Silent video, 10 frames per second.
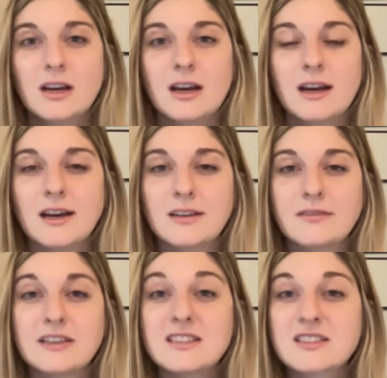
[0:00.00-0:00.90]
uh,
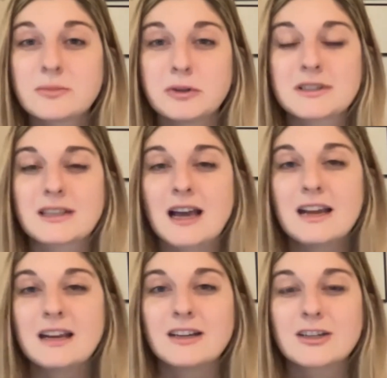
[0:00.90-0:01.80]
Feastables line,
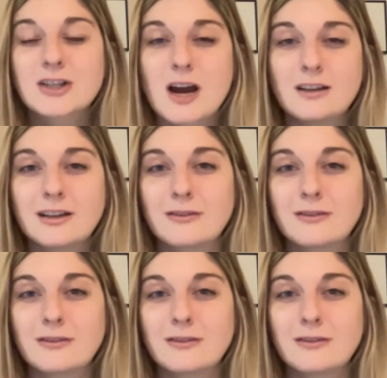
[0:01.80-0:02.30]
a chocolate